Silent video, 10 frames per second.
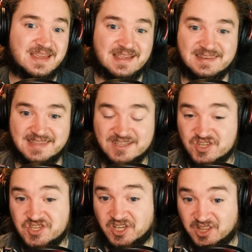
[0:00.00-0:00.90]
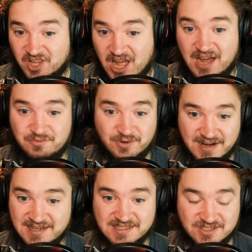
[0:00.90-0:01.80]
and that's just a lot
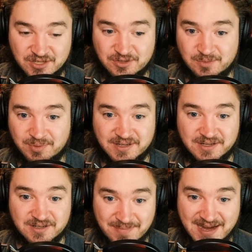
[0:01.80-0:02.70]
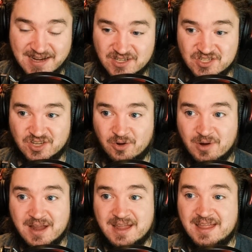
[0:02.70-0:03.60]
for any interior player to manage.
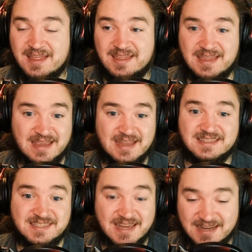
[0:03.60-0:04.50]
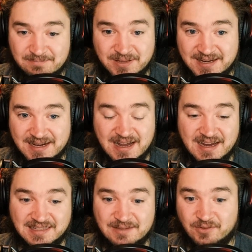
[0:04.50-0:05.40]
So, and playing at a
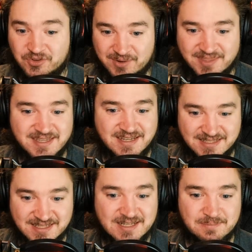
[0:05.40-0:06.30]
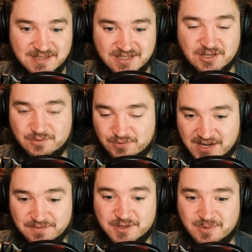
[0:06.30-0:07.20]
high level. So I think it's going to be good
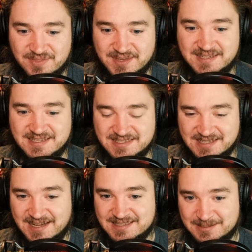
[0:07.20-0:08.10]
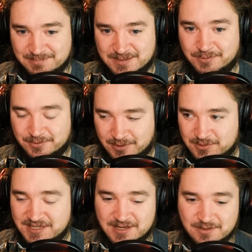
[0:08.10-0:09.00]
for everyone that he's got some people to
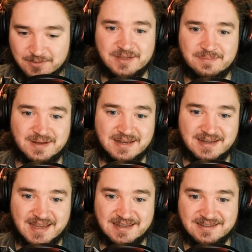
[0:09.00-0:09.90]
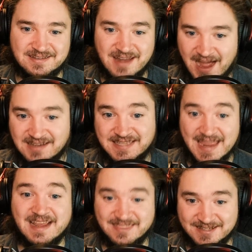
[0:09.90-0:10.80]
rotate with him and not
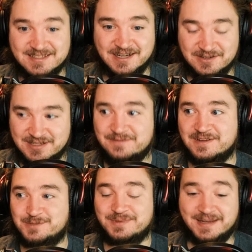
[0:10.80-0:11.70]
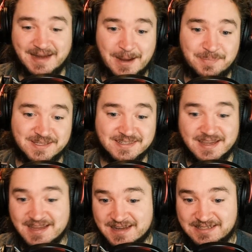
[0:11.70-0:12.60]
tank the entire defense when that happens.
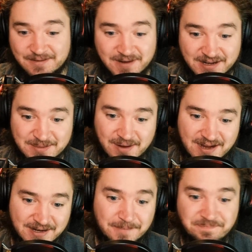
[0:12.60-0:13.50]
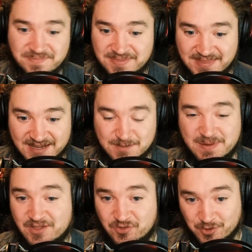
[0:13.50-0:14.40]
David Onyemata has
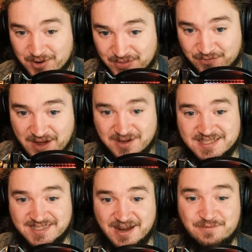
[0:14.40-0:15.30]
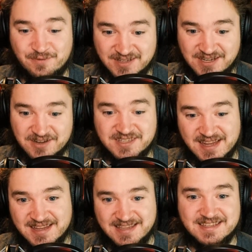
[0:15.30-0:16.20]
been a thorn in the Falcons side for years.
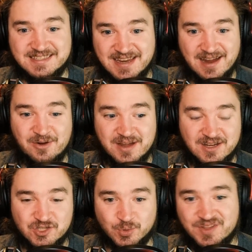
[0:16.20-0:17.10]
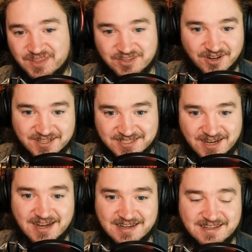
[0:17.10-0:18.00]
He has now joined the dark
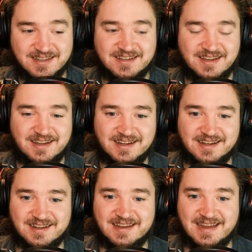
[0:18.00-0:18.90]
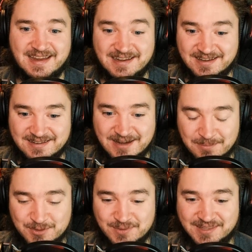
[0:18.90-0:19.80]
side and
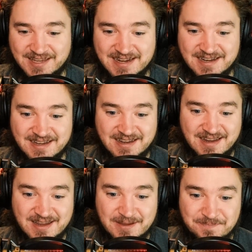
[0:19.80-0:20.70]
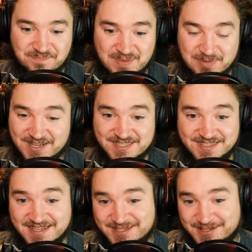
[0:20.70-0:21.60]
come to Atlanta because
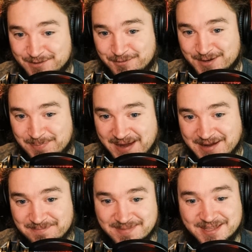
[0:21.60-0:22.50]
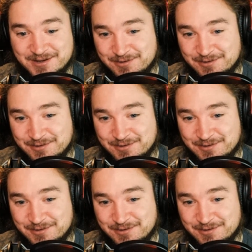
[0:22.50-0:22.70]
the Saints couldn't afford to pay him, and they